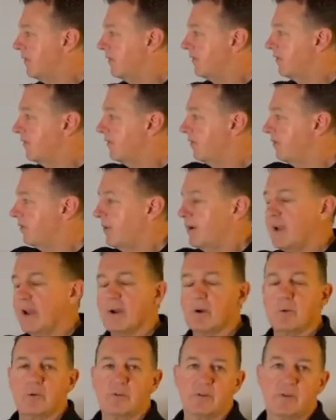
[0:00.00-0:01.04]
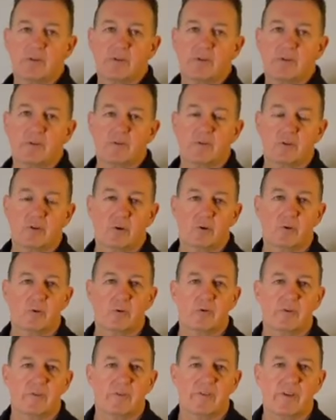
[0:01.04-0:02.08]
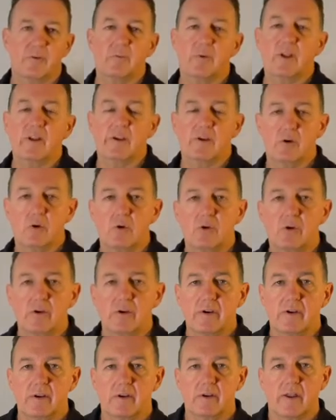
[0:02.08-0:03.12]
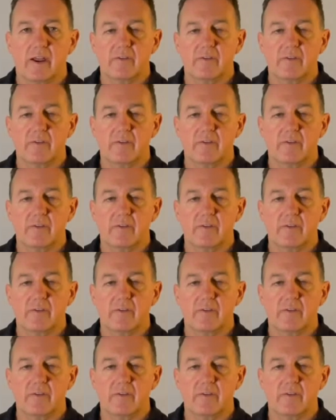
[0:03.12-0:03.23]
this 3Ls tools, they're really good,